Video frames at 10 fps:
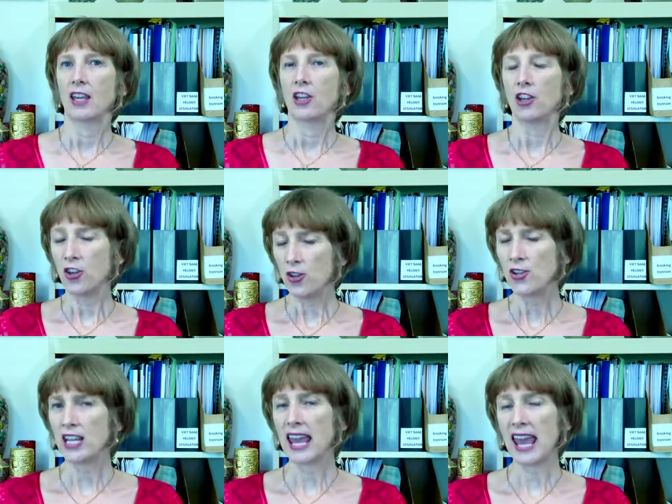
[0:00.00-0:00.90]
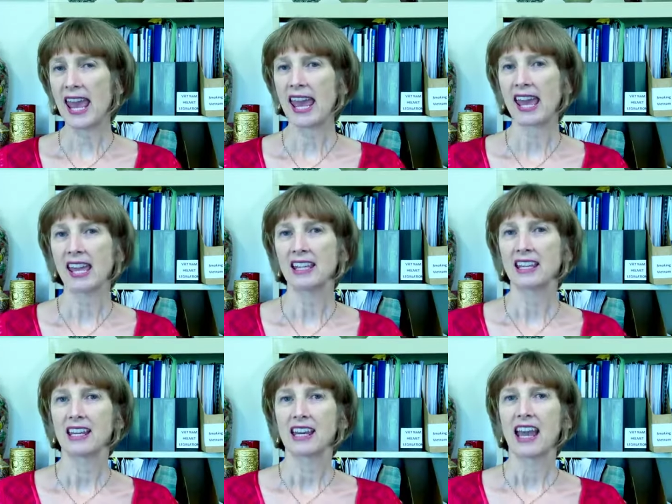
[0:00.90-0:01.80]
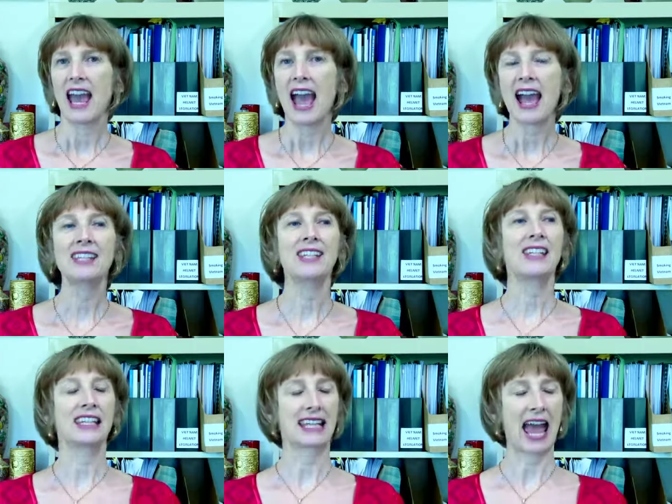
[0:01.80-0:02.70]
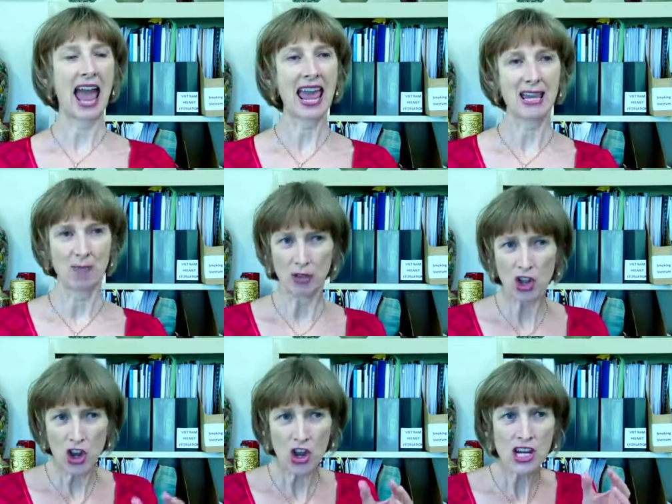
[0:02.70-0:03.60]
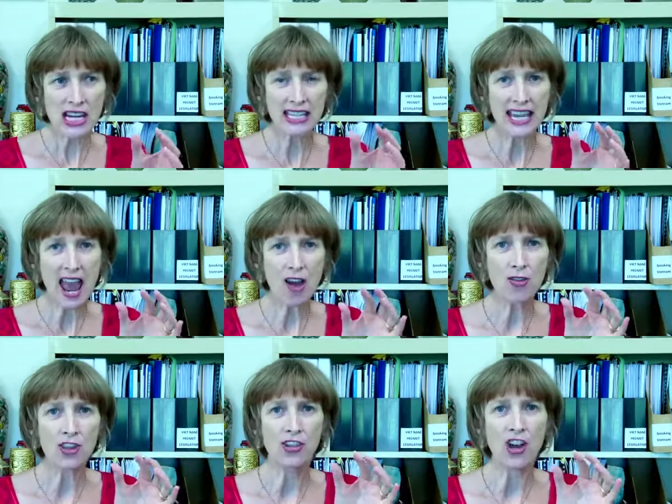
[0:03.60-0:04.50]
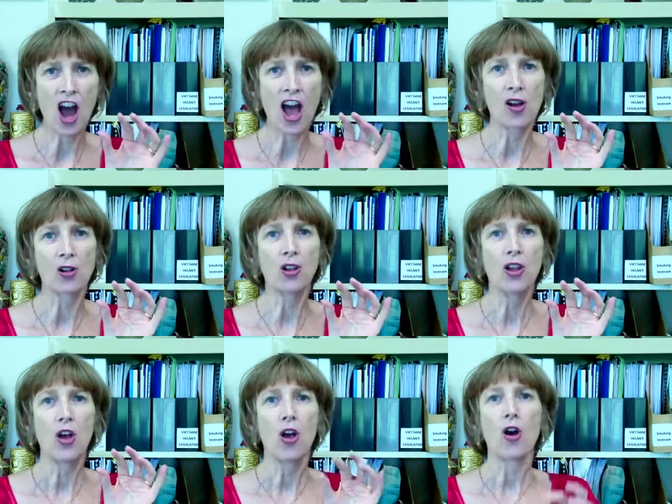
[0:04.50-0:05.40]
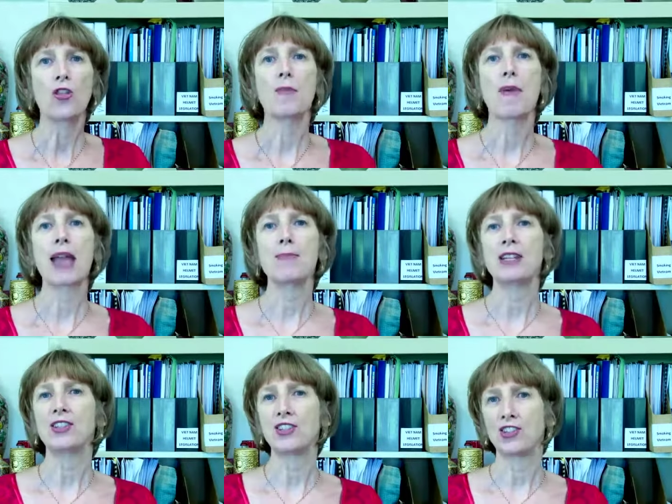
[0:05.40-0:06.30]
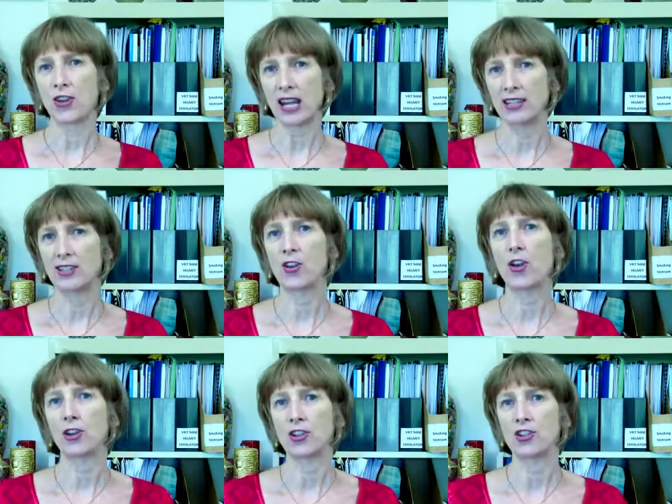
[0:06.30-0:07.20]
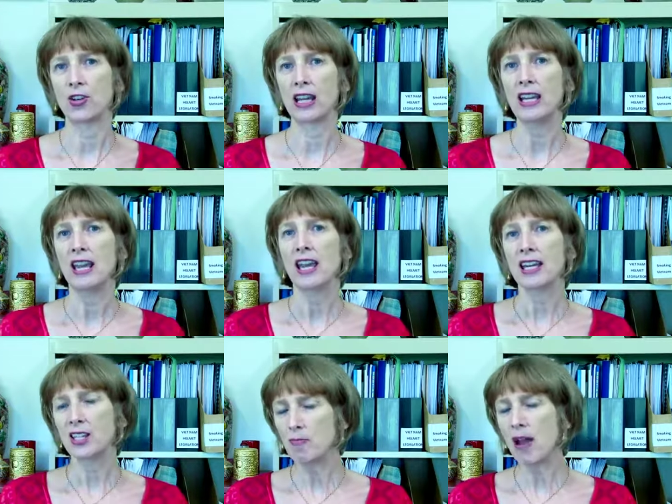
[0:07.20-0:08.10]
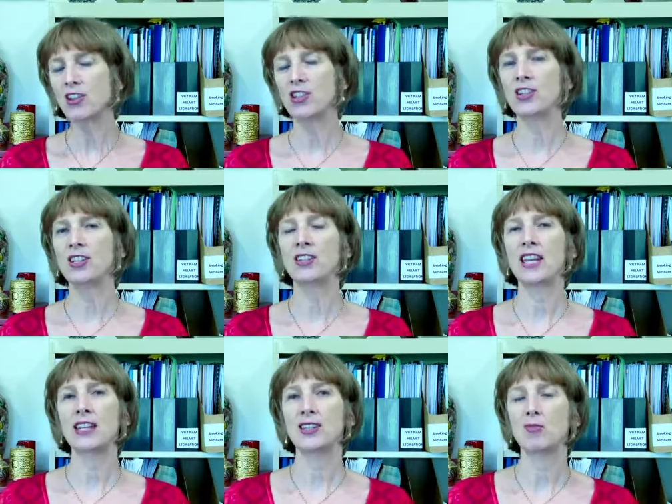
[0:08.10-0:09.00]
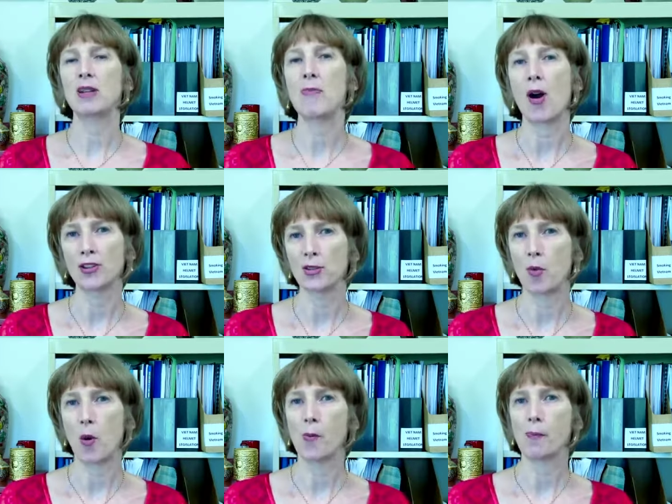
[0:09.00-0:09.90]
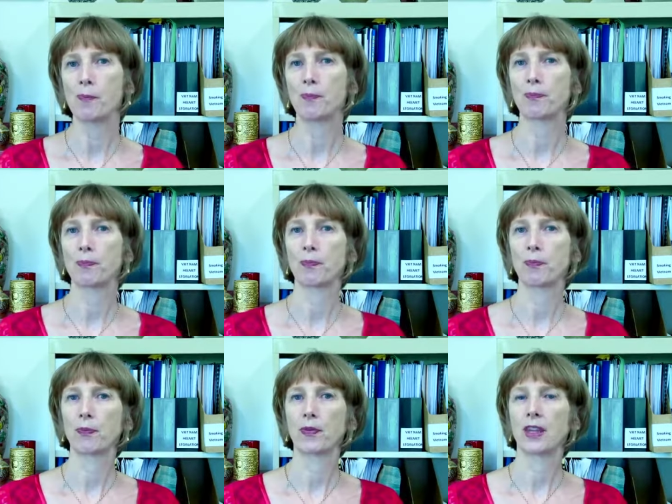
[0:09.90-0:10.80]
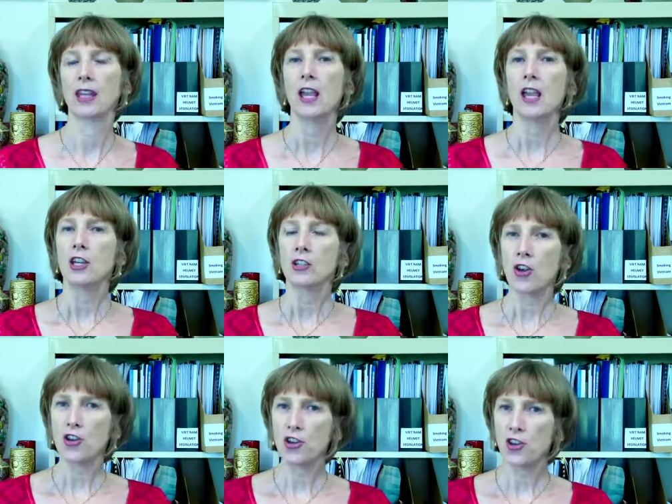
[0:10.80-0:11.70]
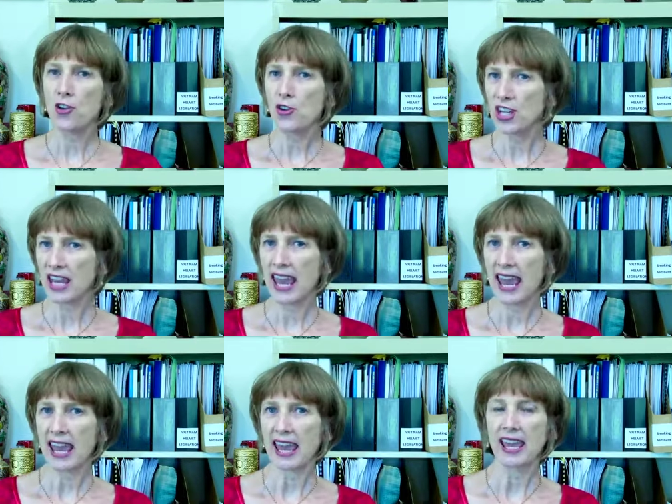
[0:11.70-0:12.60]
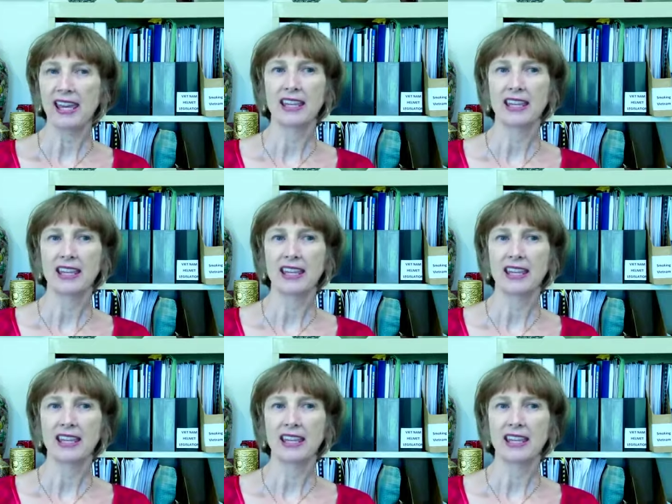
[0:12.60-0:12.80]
Cued care has as its aim turning down the dial on the baby's stress circuitry as much as is sensibly possible. So cued care